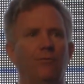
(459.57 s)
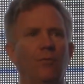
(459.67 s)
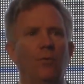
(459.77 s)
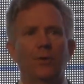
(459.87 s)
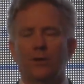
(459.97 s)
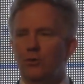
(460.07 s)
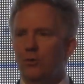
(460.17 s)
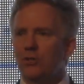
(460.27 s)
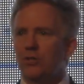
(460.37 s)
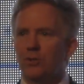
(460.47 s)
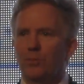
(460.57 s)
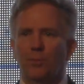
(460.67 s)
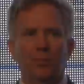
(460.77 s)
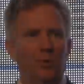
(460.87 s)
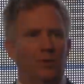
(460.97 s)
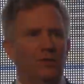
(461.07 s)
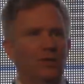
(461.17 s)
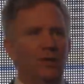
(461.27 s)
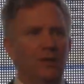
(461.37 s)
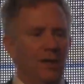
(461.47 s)
for the control system components,
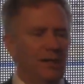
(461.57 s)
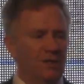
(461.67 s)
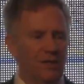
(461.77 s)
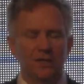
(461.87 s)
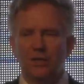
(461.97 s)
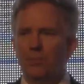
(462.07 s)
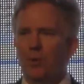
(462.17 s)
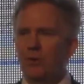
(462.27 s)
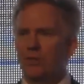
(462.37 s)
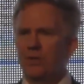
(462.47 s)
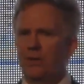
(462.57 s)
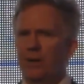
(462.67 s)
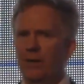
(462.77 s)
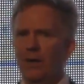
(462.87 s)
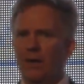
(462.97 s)
the ICS components in there.